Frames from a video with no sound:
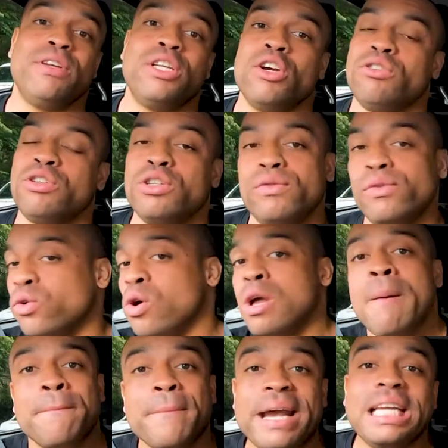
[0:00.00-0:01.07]
video useful,
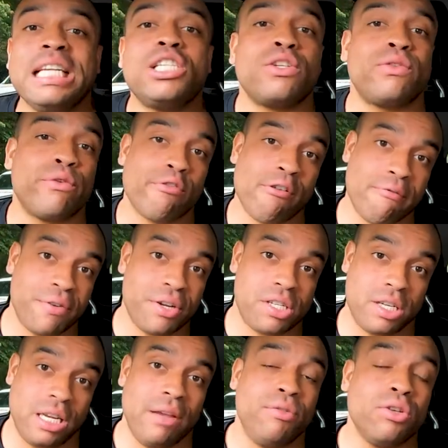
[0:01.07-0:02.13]
mainly just for
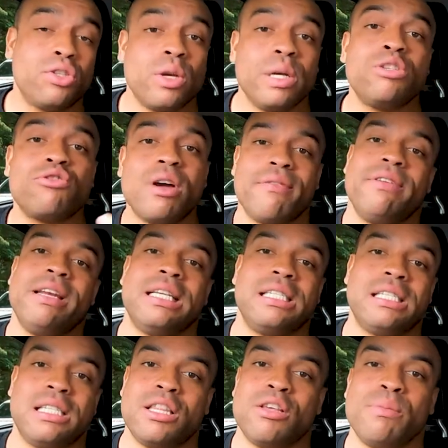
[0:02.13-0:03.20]
revision. If you're doing driving
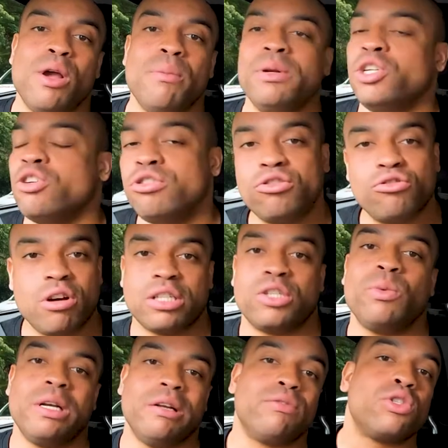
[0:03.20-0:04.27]
lessons at the moment, your instructor
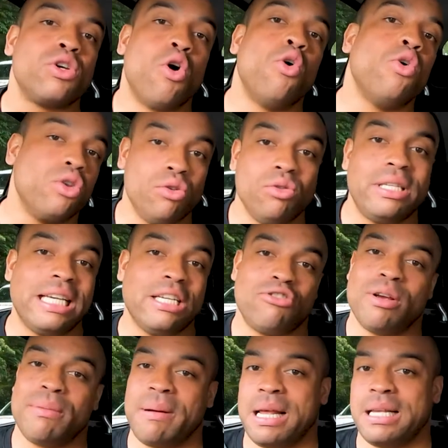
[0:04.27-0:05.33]
will have taught you D
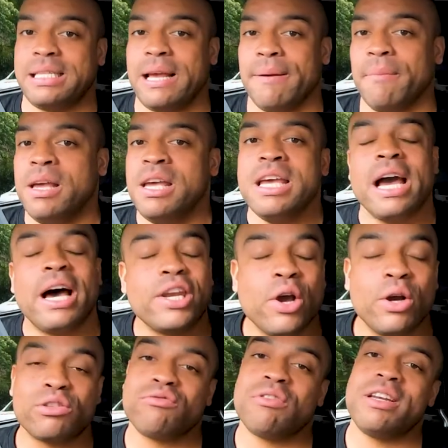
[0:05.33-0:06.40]
S S S M. I know
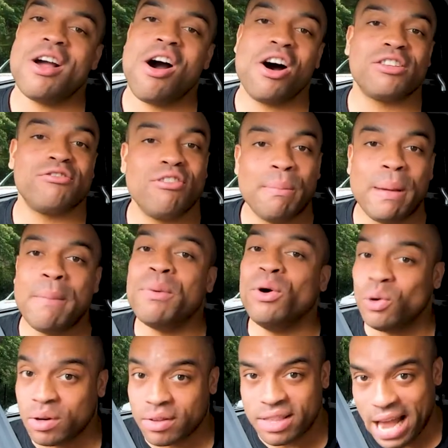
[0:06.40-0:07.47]
it's really hard to remember
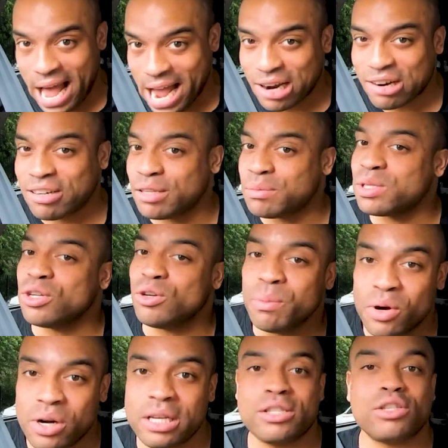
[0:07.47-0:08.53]
all of the acronyms and
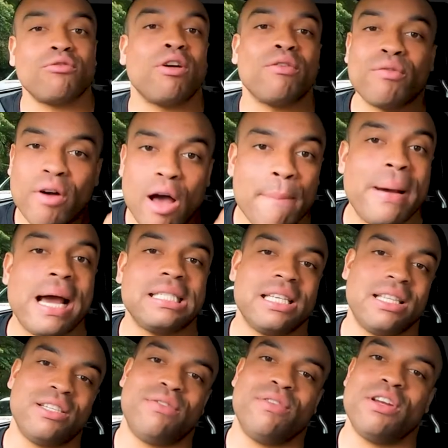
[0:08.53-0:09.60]
mnemonics, so refer back to
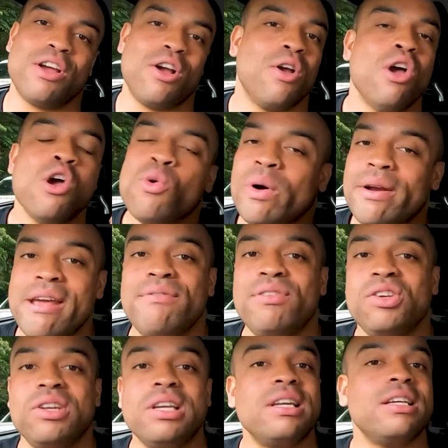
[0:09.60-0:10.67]
this video whenever
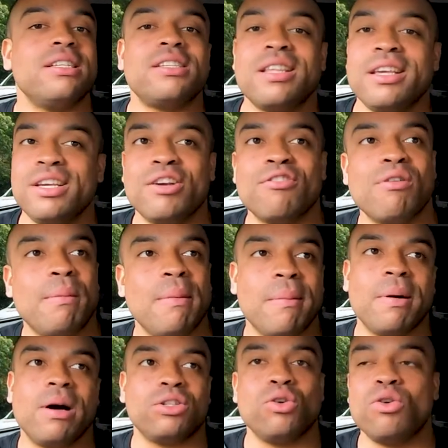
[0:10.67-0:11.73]
you need it so that you can
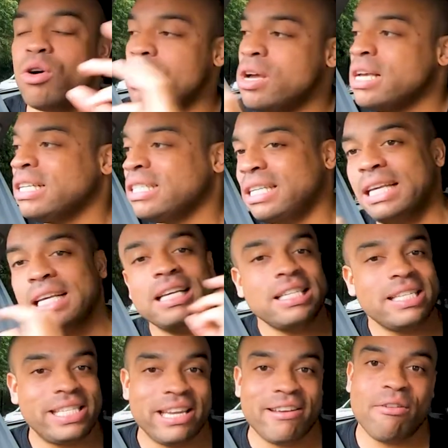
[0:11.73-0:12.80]
remember door, seat,
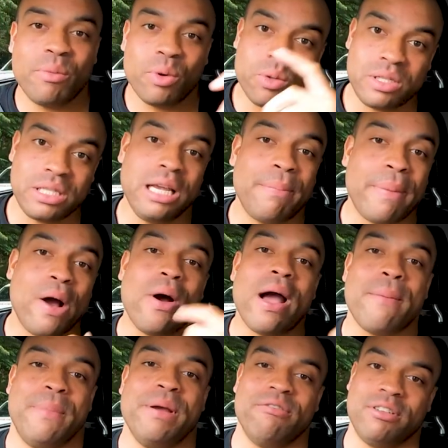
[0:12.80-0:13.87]
steering wheel, seatbelt
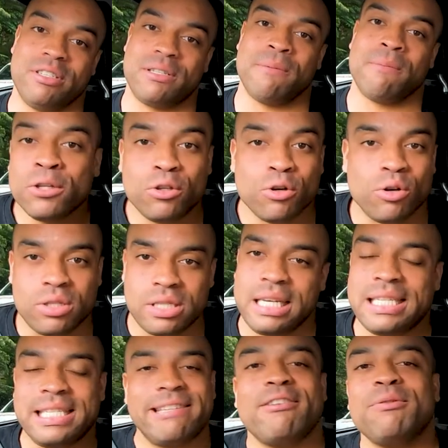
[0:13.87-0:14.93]
and mirrors. Door,
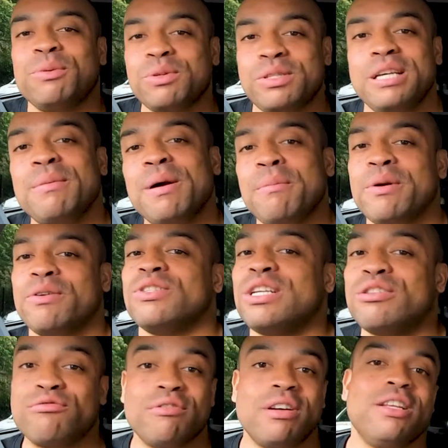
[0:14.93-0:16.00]
seat, steering wheel, seatbelt, mirrors.
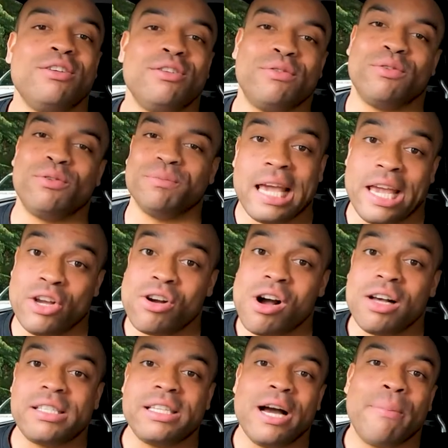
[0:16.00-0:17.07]
It's really useful. Get your
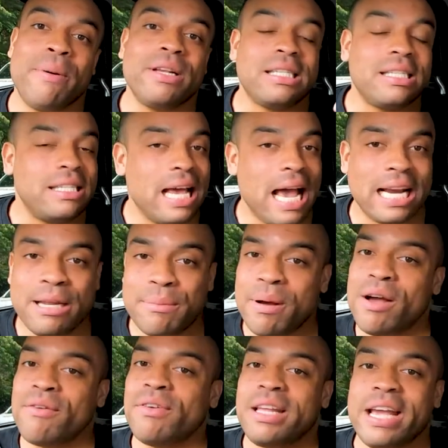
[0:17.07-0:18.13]
car set up exactly
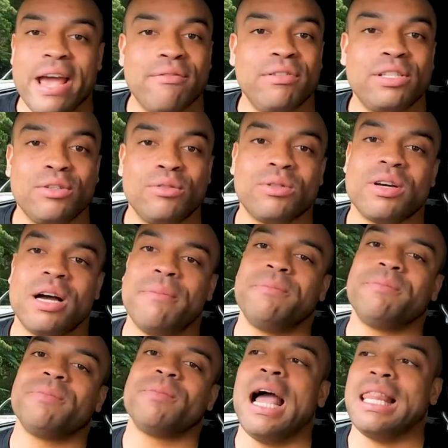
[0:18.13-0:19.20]
perfectly every single time,
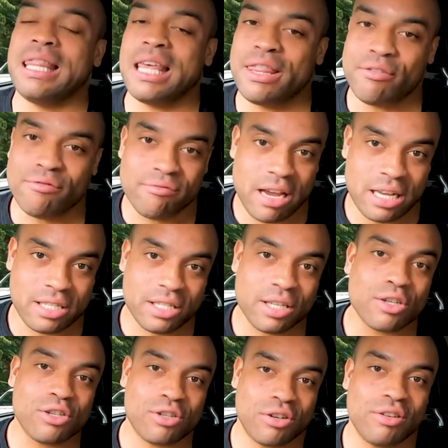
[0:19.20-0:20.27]
and then the rest
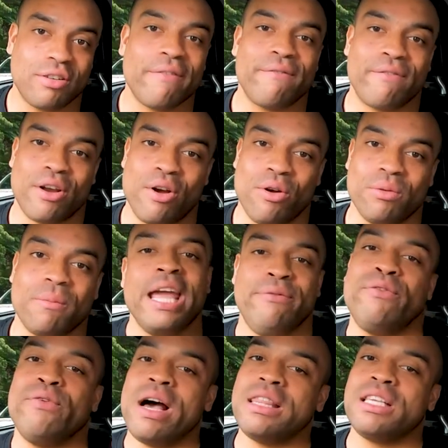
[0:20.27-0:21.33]
should flow. If
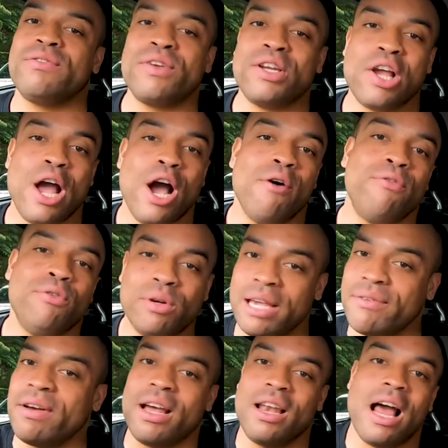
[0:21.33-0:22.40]
you found this video helpful,
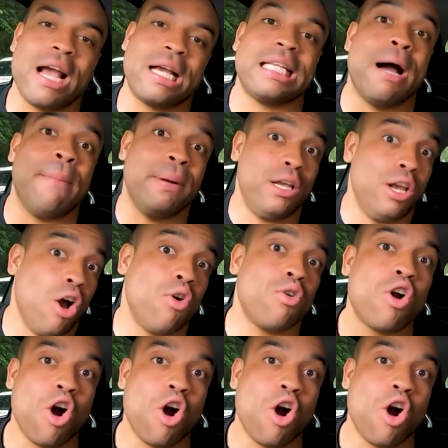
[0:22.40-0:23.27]
give it a like down below,